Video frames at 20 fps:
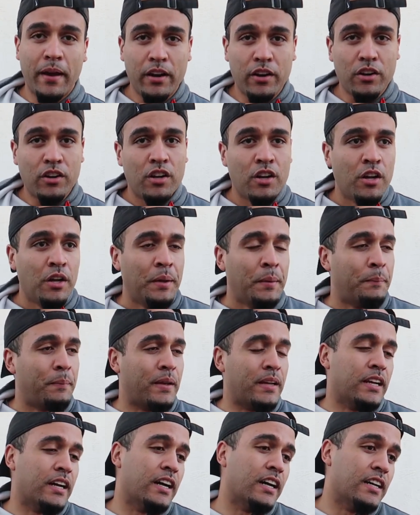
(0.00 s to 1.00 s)
better
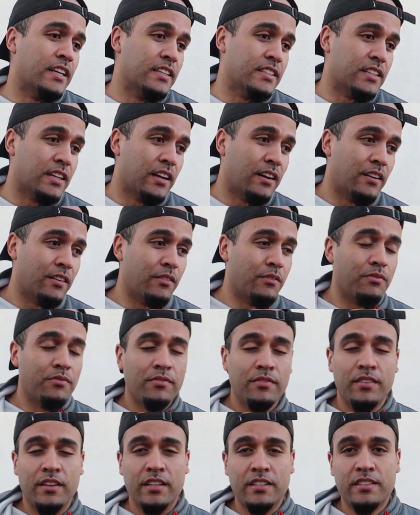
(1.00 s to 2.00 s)
because of
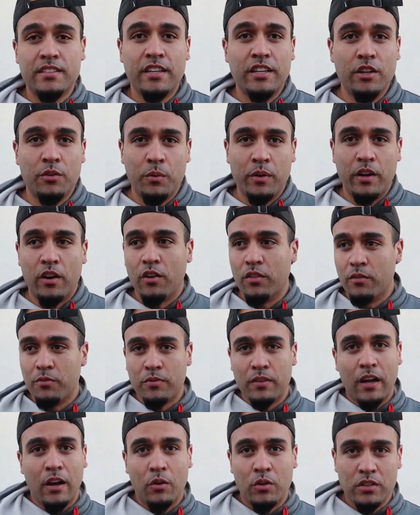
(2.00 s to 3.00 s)
the scenery, all the
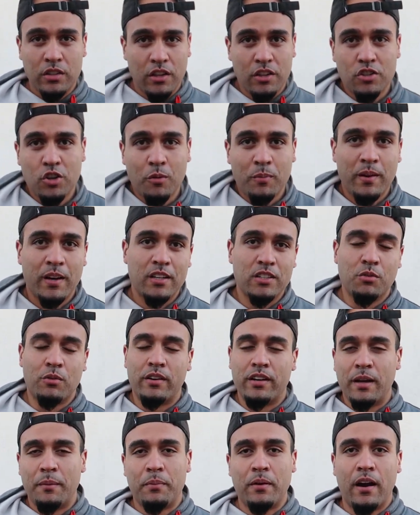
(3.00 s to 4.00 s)
flowers and the topiaries
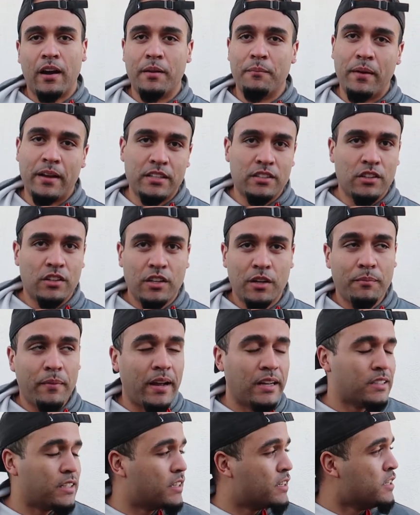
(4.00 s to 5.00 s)
around Epcot. It makes it look
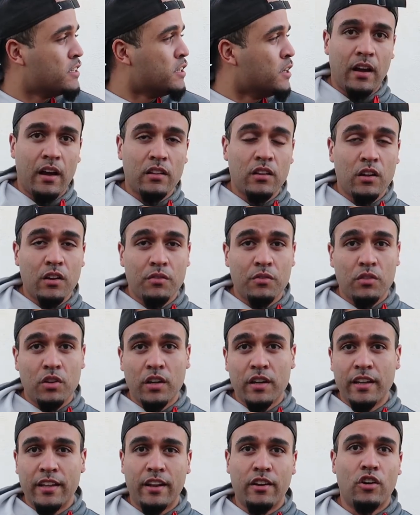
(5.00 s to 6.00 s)
amazing. I love
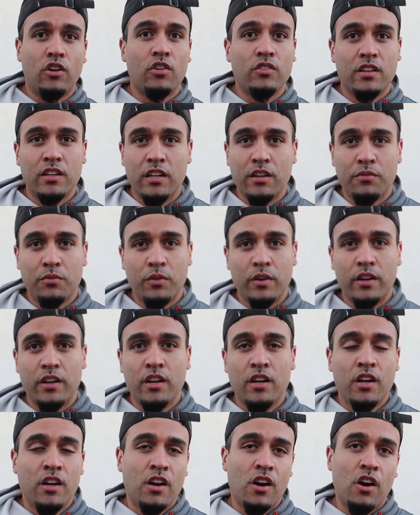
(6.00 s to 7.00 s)
looking at all the different
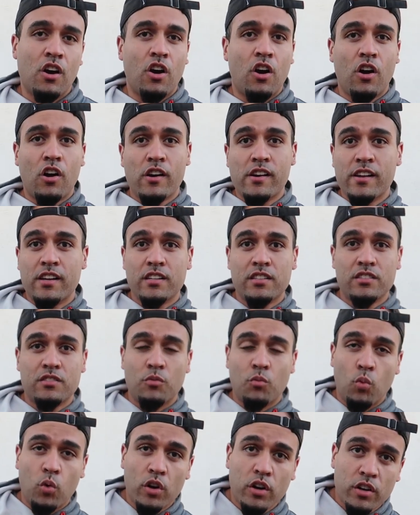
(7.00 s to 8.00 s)
uh, artists'
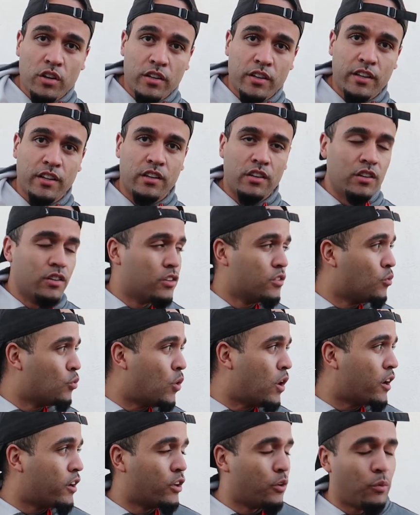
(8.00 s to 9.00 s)
work and
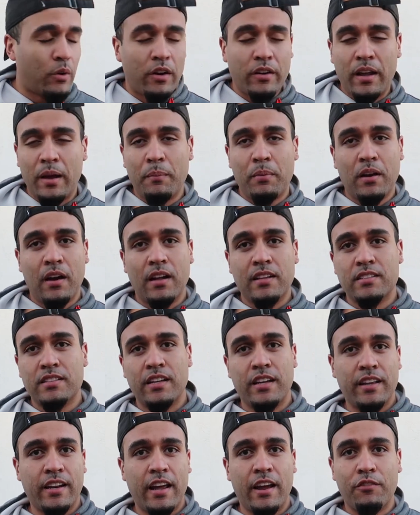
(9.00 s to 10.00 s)
walking around Epcot,
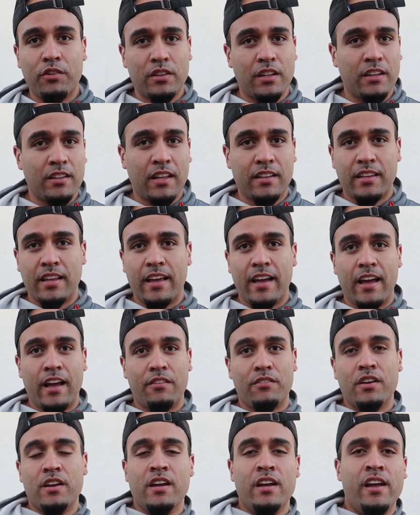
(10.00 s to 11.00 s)
seeing everything that they
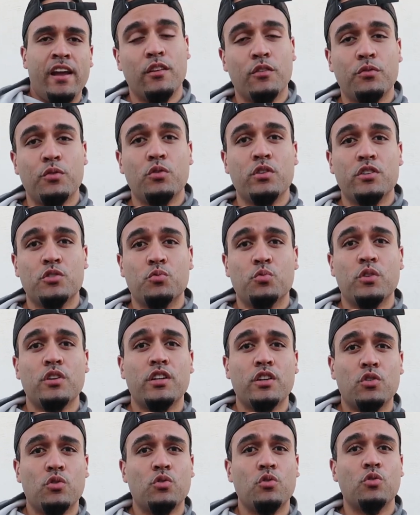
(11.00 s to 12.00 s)
have, and the food is
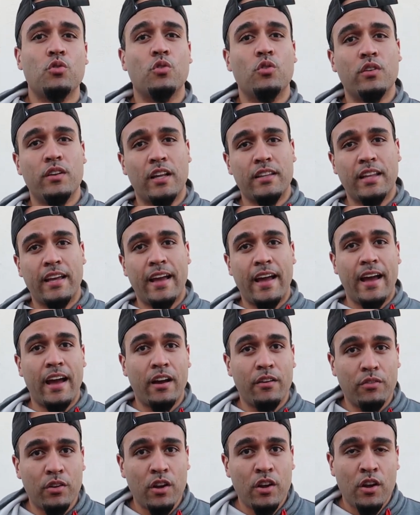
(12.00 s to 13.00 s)
really cool that they
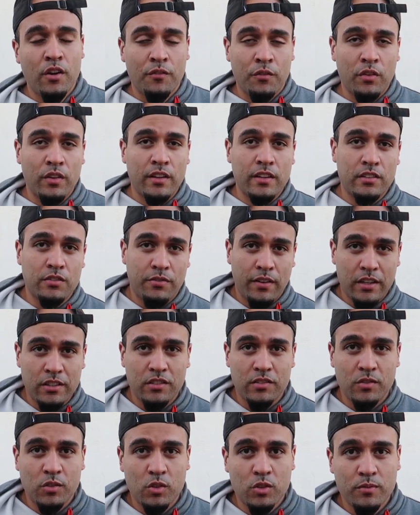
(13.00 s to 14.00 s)
have for this
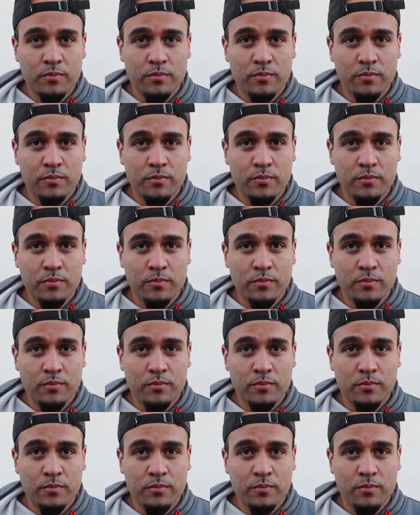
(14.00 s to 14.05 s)
festival.